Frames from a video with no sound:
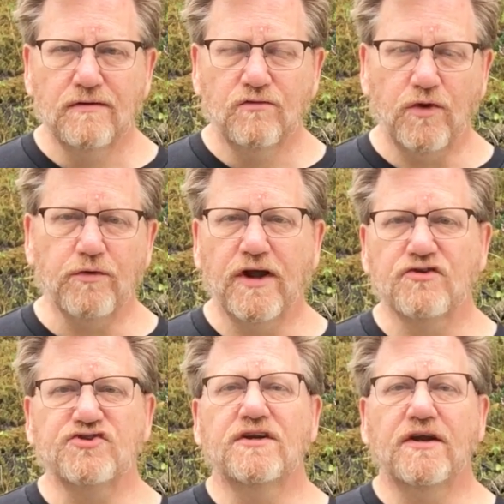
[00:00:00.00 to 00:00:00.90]
we would now
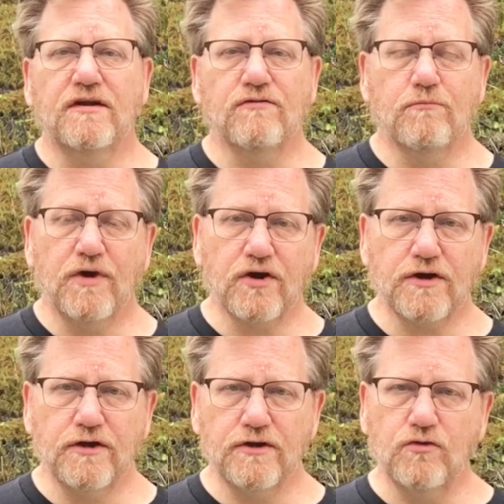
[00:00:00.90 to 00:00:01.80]
say, Native
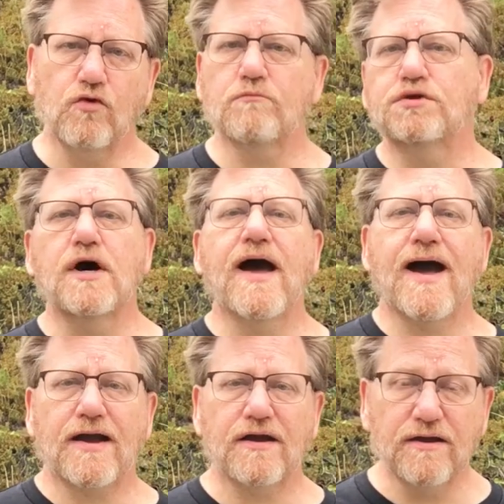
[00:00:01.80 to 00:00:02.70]
American or
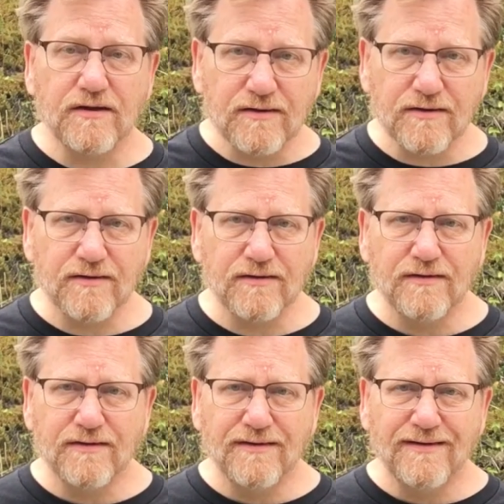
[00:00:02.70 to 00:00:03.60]
black,
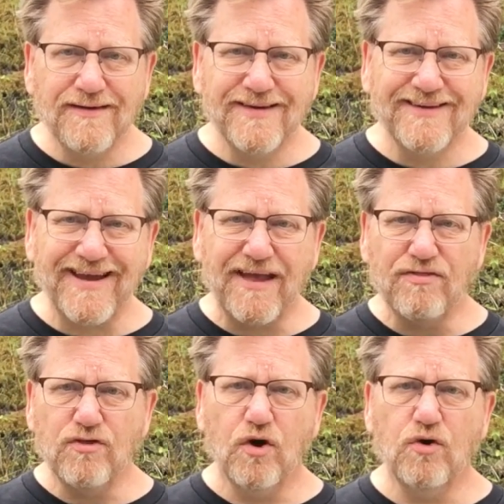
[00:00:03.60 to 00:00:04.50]

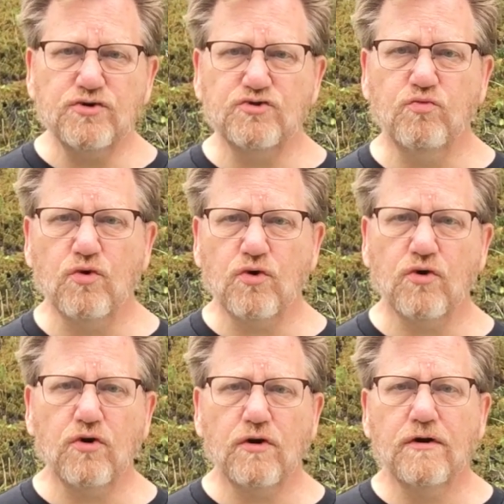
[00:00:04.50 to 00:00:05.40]
and those
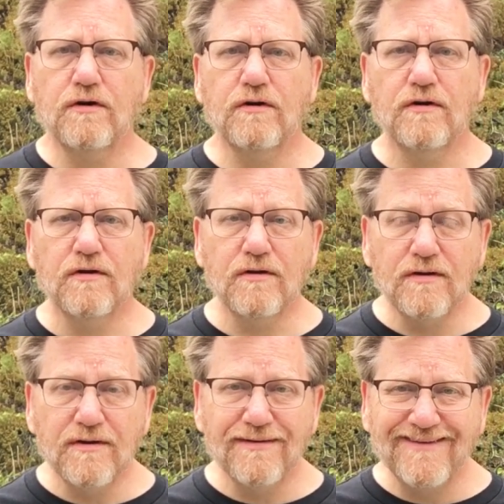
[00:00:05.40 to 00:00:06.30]
were
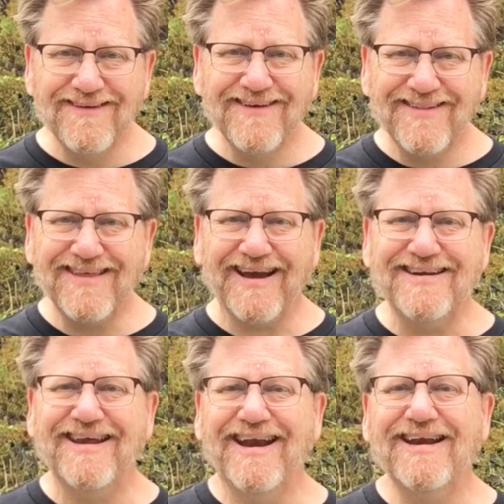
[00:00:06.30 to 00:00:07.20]
the
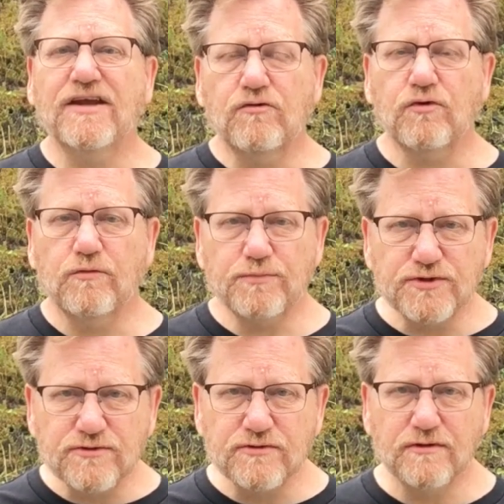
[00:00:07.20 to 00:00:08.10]
identity groups.